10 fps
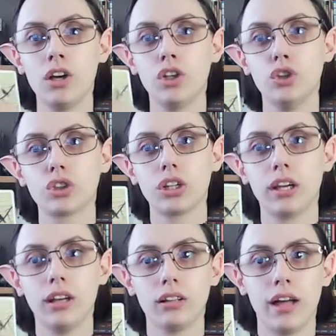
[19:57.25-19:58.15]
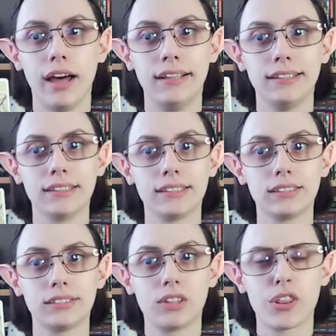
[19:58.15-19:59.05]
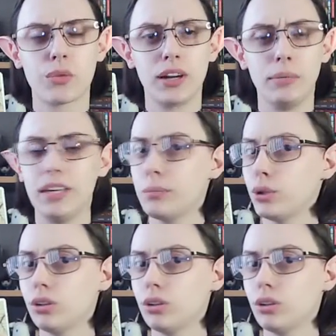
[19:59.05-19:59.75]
usually has three people